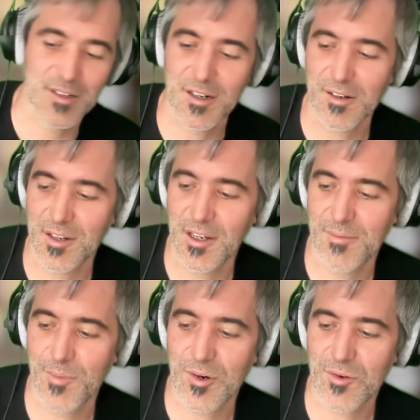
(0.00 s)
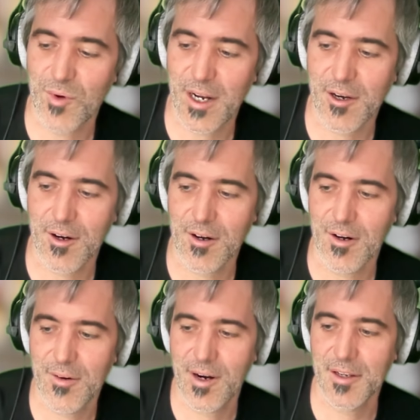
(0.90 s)
you know, you need more rigor
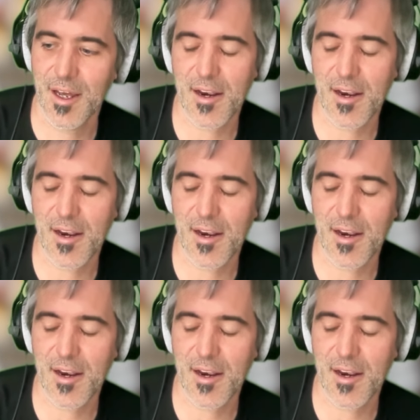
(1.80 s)
around that,